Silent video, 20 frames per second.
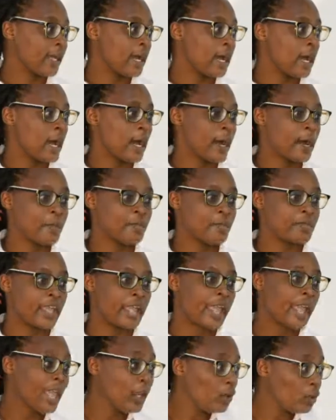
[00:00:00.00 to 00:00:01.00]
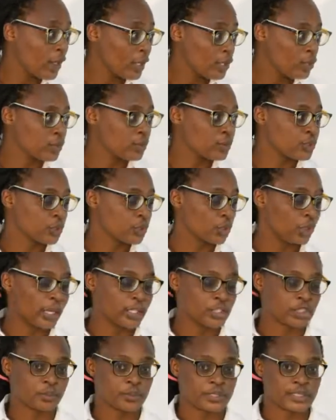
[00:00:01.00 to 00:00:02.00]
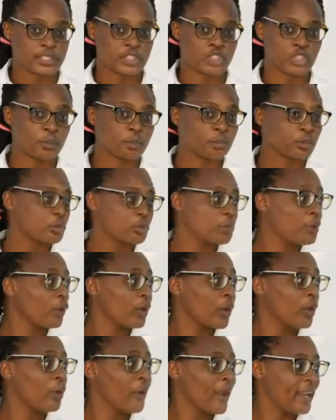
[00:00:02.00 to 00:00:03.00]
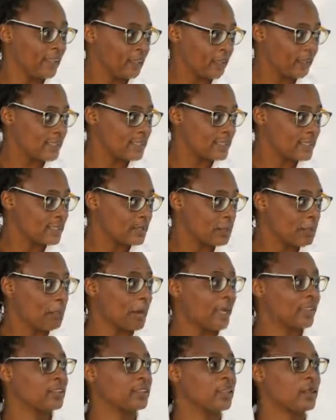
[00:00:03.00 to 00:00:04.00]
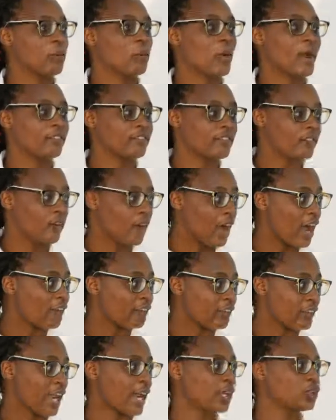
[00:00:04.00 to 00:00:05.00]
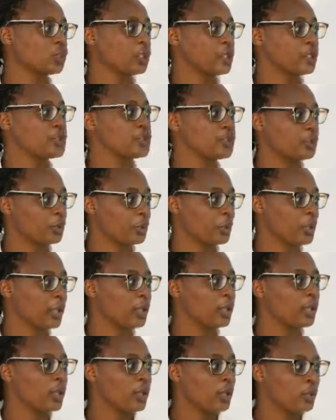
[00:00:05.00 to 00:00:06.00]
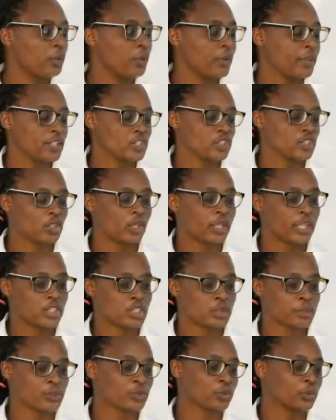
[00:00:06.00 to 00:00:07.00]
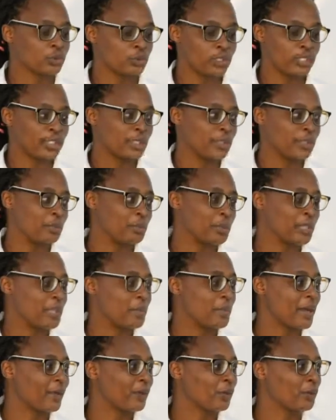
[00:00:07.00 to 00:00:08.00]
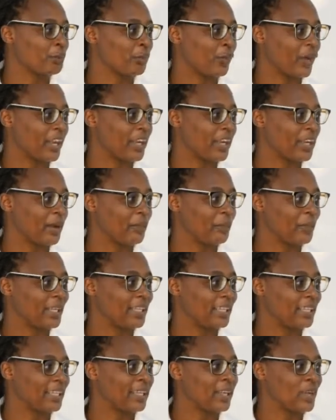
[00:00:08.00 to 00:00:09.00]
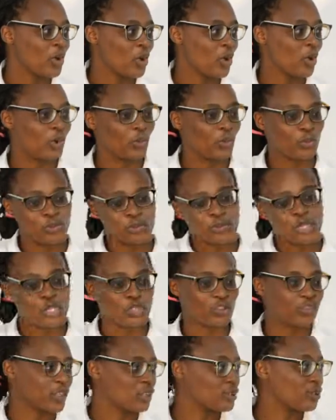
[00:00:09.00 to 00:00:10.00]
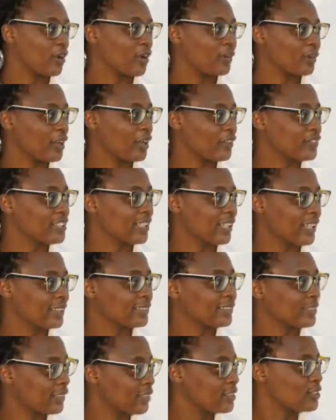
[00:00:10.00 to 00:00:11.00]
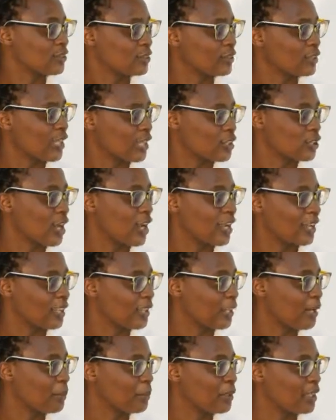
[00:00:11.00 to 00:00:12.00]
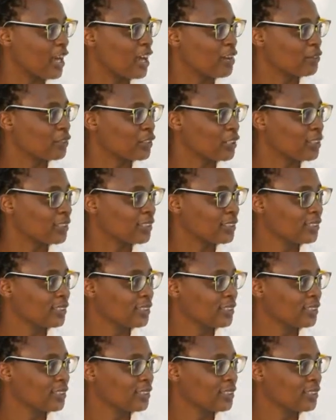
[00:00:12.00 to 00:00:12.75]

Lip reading: The NYU scholarship decision put me on a wait list, but the one for Harvard actually took me with the scholarship, so it became a no-brainer really on which of the two I would have selected, and so that's how I ended up in Harvard.